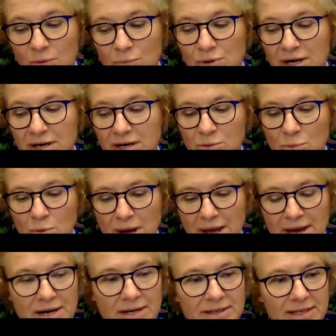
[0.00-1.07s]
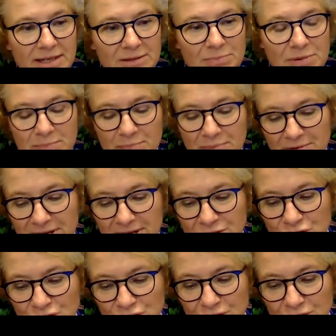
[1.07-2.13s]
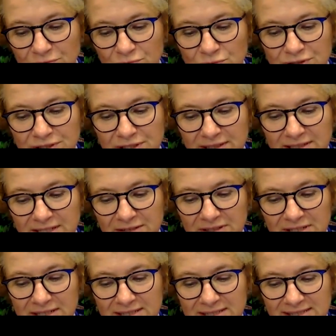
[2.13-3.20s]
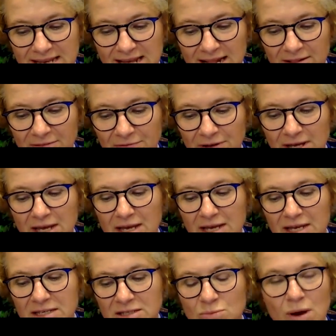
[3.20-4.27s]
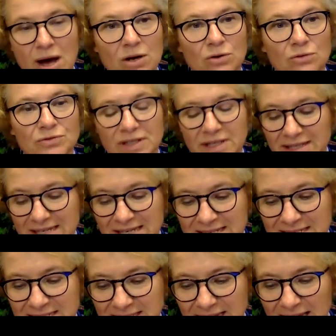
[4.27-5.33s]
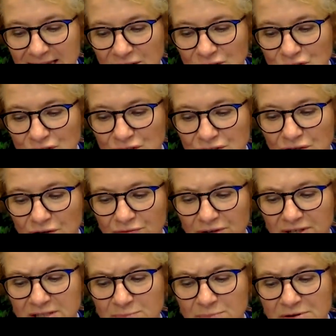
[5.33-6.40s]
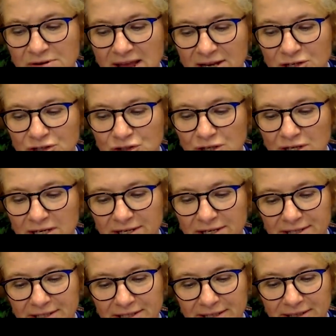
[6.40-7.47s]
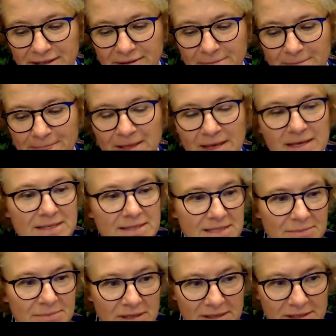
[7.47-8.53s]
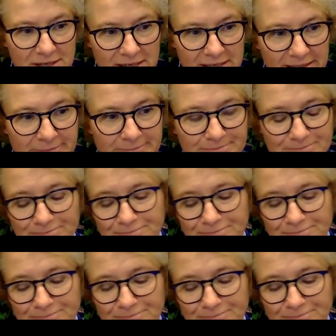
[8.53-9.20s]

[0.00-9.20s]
We are aware that preparation for the activity itself is one of the key stages of experiential learning. Similarly,